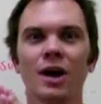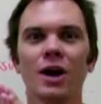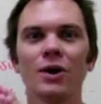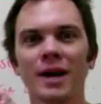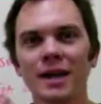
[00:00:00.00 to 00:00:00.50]

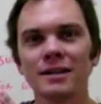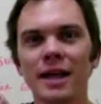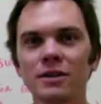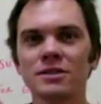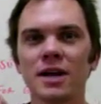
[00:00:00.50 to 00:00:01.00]
Okay,
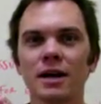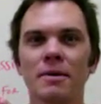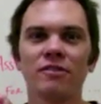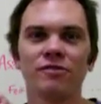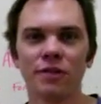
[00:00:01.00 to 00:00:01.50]
now let's talk
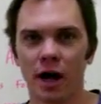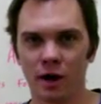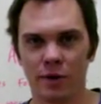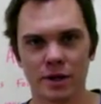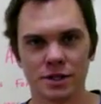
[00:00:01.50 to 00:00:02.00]
about
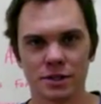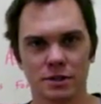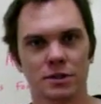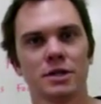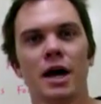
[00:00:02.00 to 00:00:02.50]
flaw
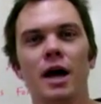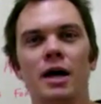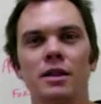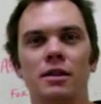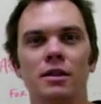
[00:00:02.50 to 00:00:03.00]
questions.
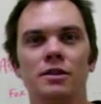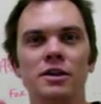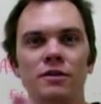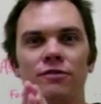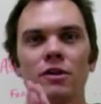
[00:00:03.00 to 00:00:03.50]

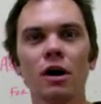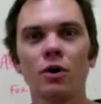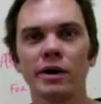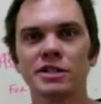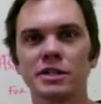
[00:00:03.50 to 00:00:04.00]
The flaw
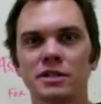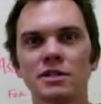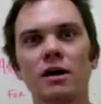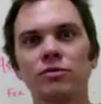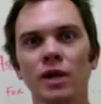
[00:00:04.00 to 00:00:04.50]
question
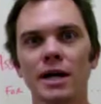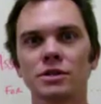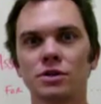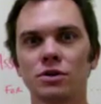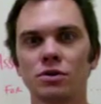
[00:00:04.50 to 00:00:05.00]
itself will
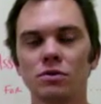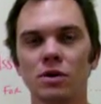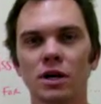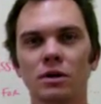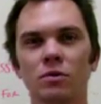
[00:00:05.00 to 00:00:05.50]
ask
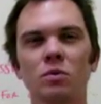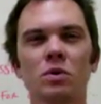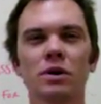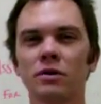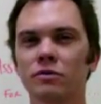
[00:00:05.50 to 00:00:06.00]
you
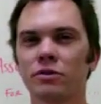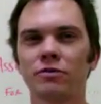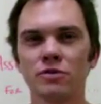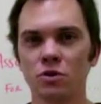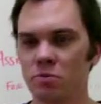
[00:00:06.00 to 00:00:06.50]
one of a
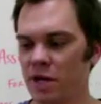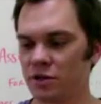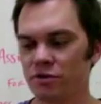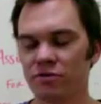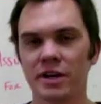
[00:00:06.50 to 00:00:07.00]
few
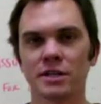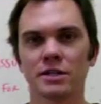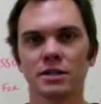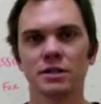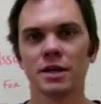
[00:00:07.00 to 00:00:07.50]
major
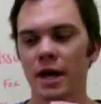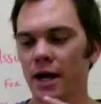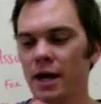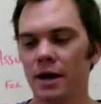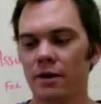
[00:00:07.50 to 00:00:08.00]
phrasings.
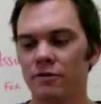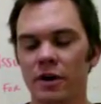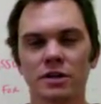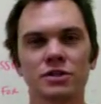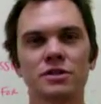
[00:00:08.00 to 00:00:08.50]

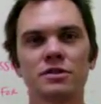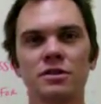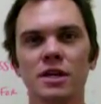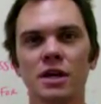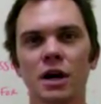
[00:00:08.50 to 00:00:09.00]
First,
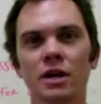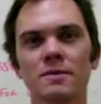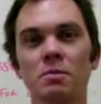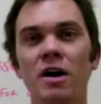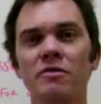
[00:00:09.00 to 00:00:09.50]
the
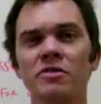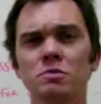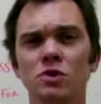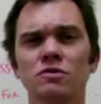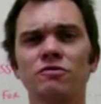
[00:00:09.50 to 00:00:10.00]
argument above is
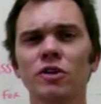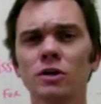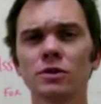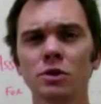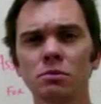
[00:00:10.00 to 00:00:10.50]
most
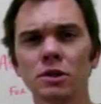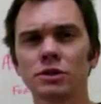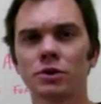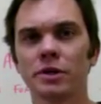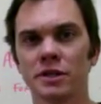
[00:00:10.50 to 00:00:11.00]
vulnerable
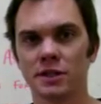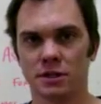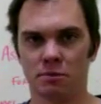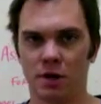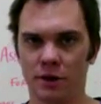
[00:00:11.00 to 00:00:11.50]
to
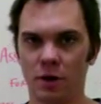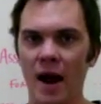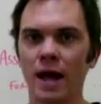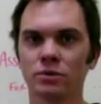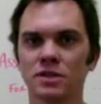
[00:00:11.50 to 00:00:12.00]
criticism on the
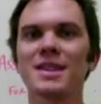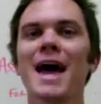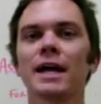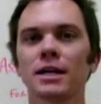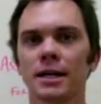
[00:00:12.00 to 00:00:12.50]
grounds
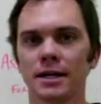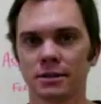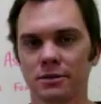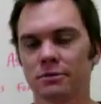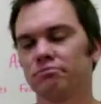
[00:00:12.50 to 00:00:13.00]
that
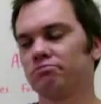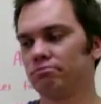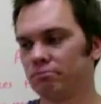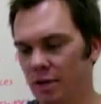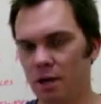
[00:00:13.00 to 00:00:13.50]
it,
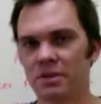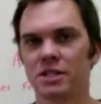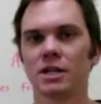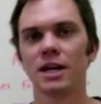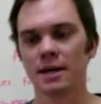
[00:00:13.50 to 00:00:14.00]
A, B,
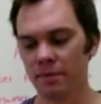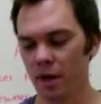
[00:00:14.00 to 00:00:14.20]
C, D, E.